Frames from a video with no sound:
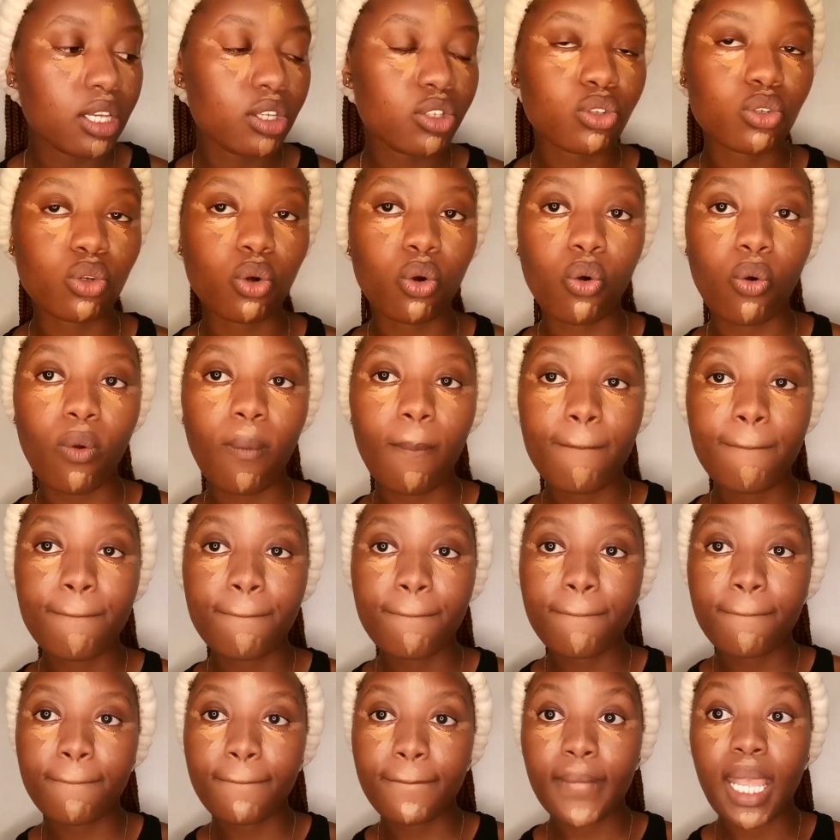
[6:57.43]
So
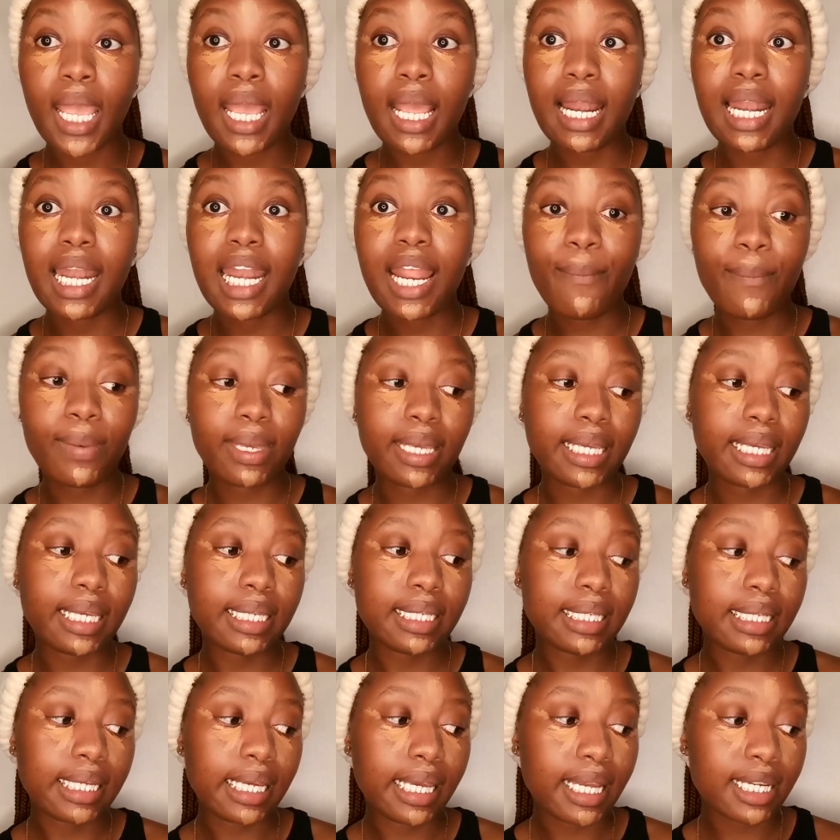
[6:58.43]
let
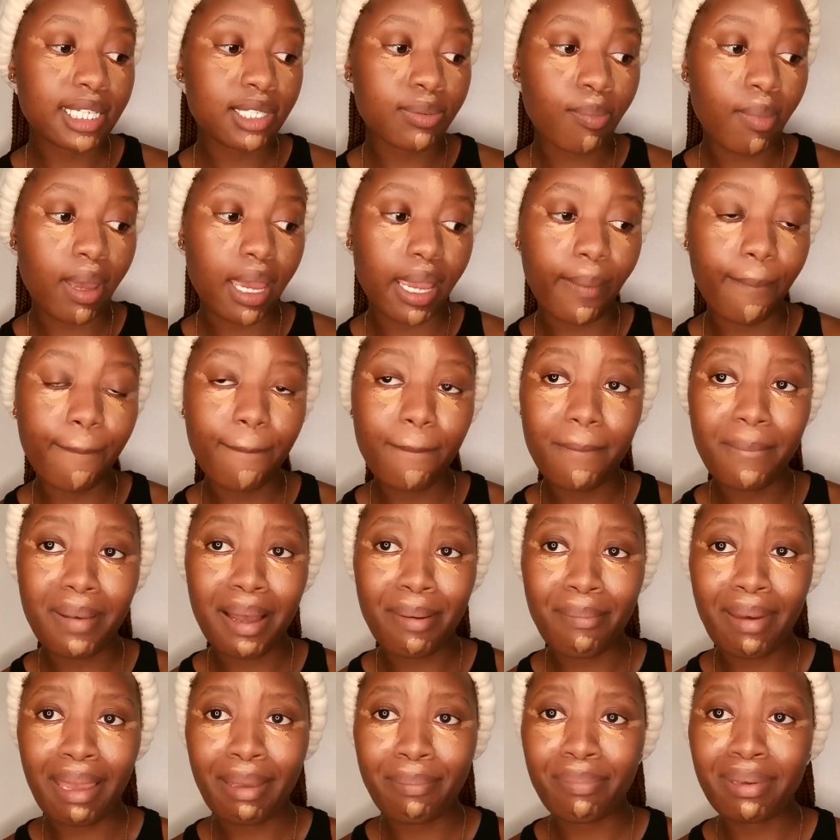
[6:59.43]
me get my
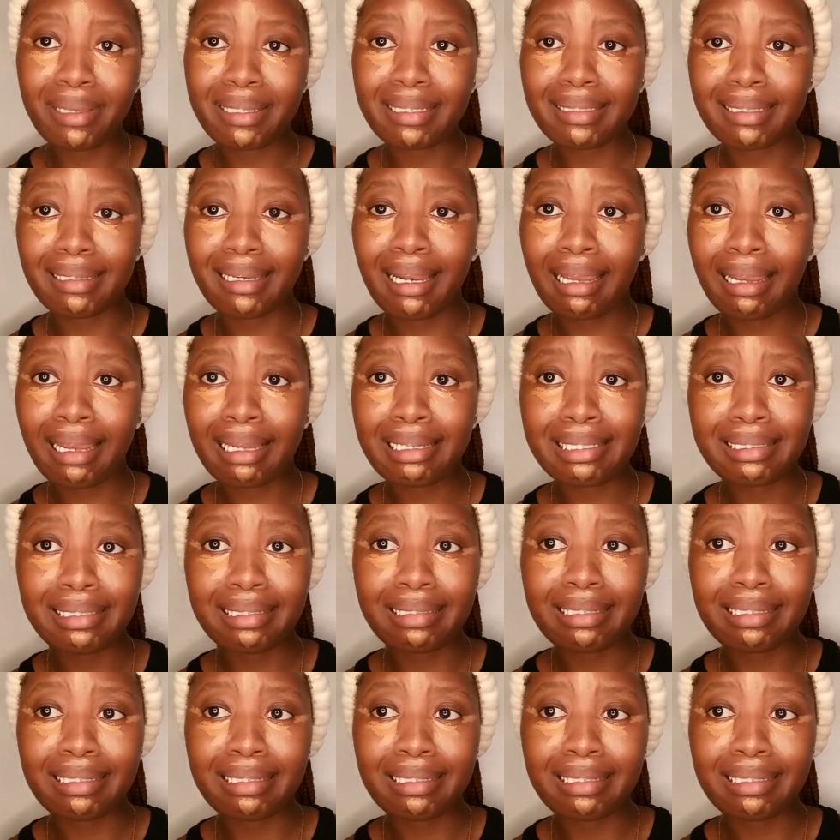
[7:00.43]
pencil. I can't see